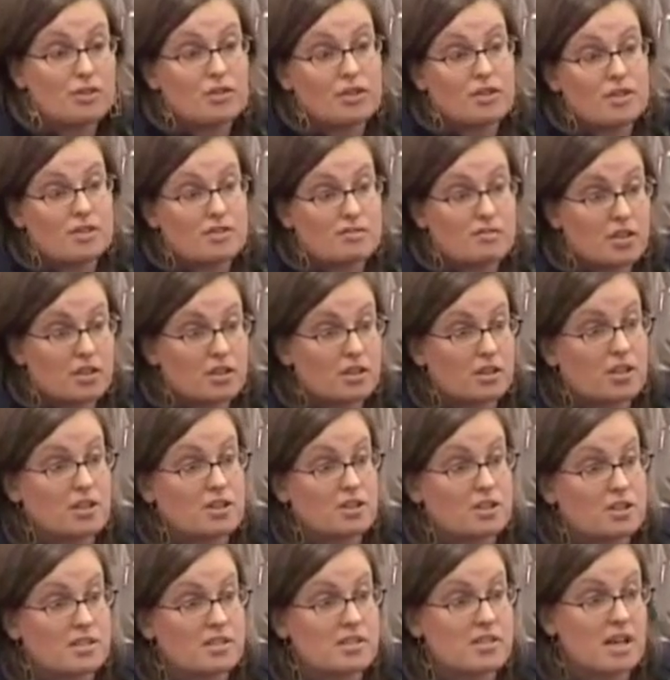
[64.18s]
these
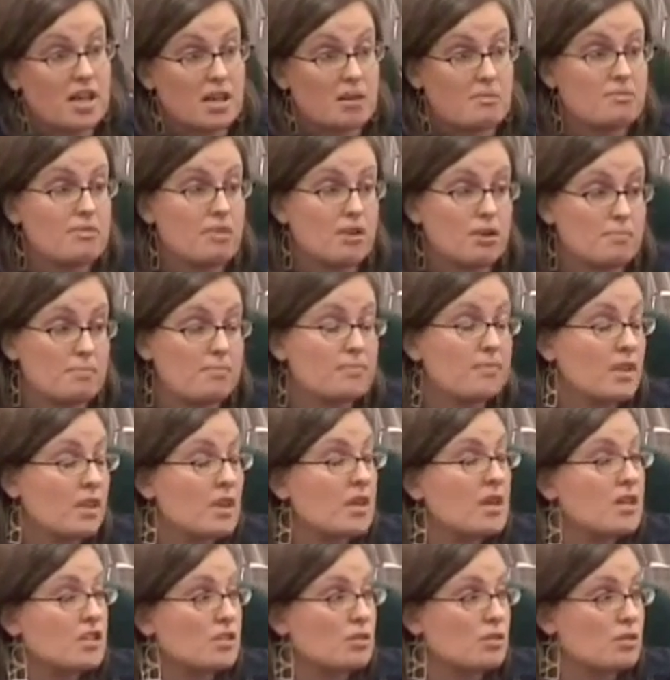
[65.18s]
regulations came from,
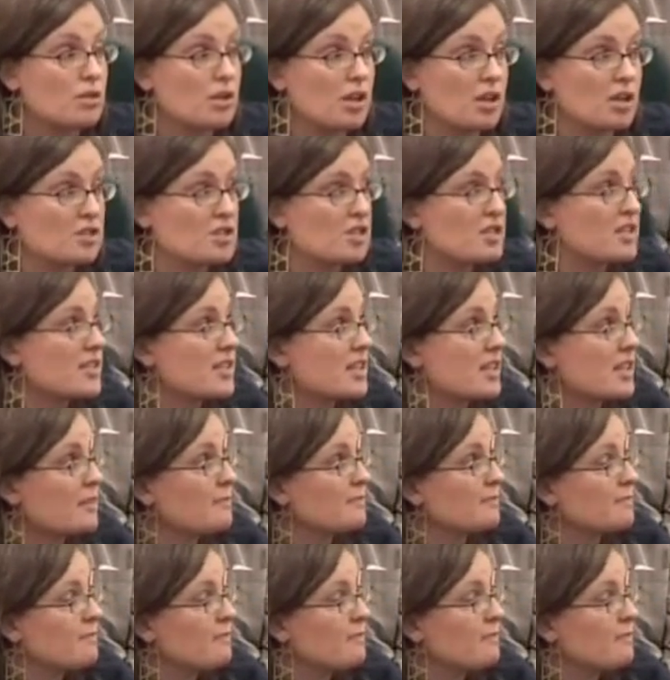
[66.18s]
to a large extent.